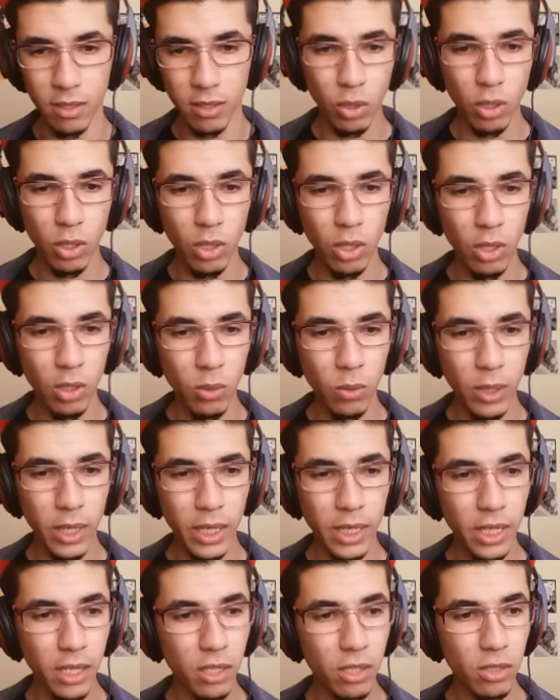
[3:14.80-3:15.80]
Oh,
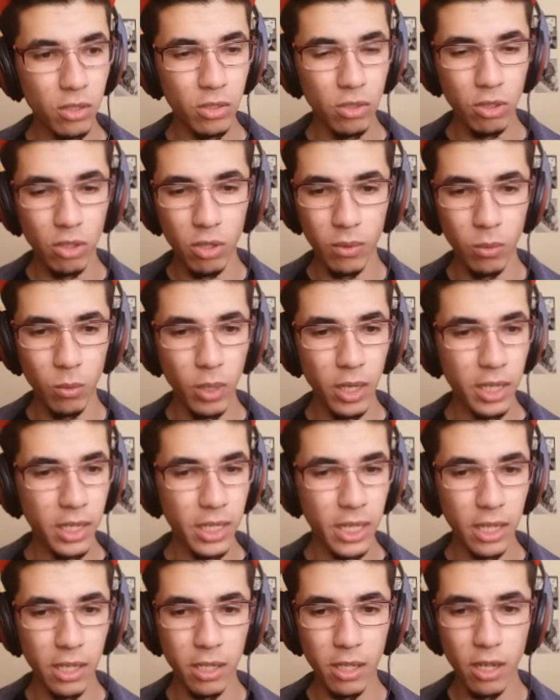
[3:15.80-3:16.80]
I can control where
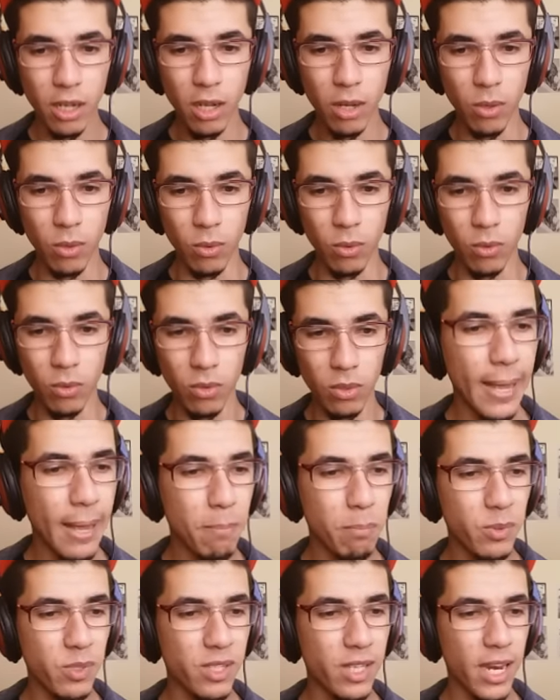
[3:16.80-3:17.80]
they can go.
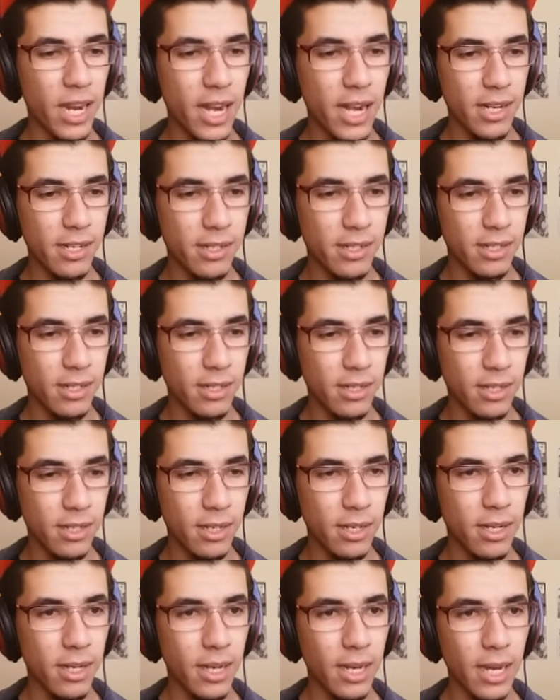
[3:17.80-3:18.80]
Upstairs.
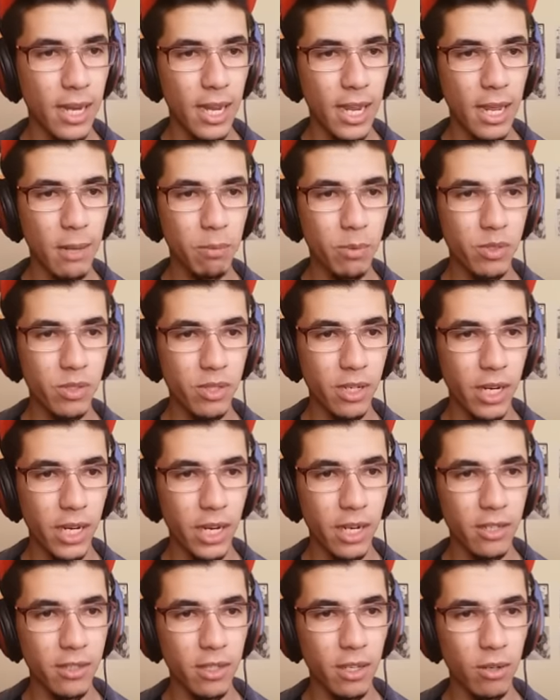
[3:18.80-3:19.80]

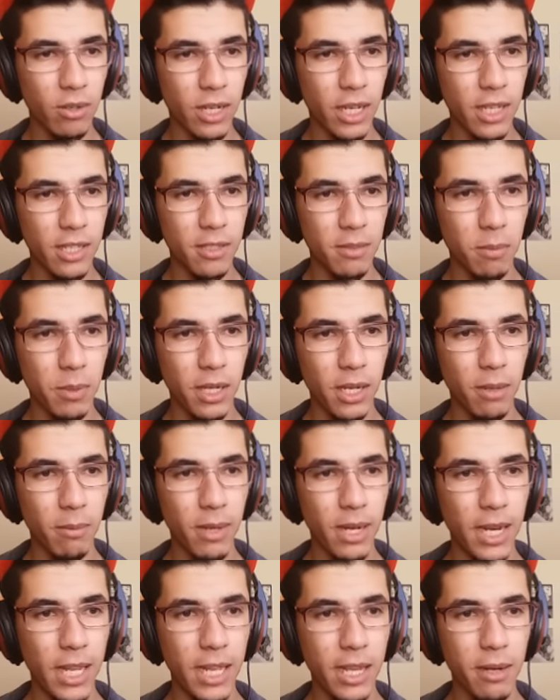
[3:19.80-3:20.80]
Upstairs. Okay, speed
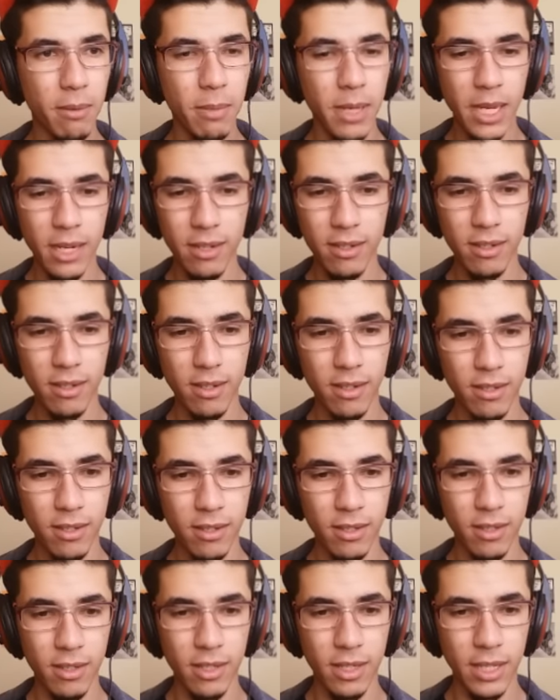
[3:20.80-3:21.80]
up a little bit.
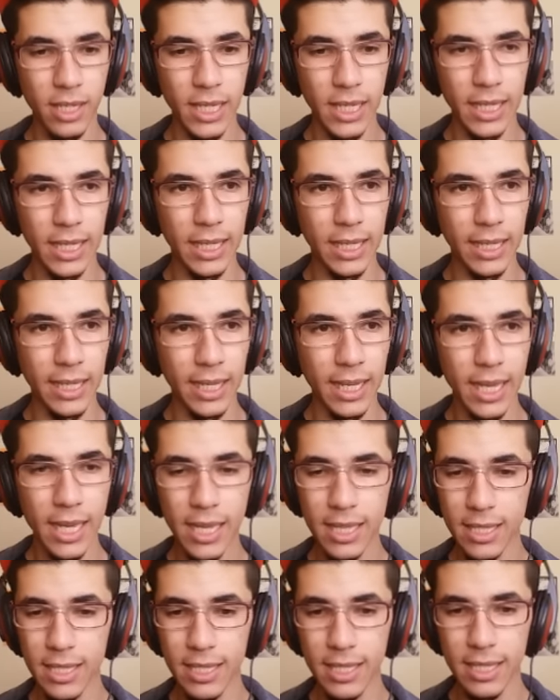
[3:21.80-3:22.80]

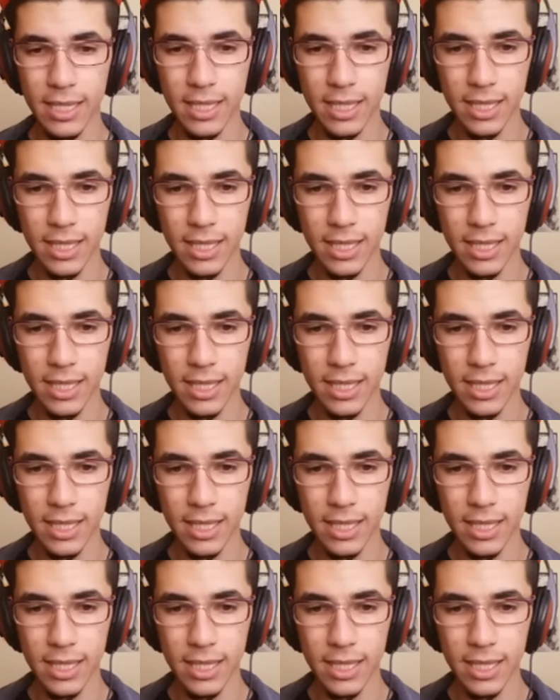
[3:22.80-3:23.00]
Yes.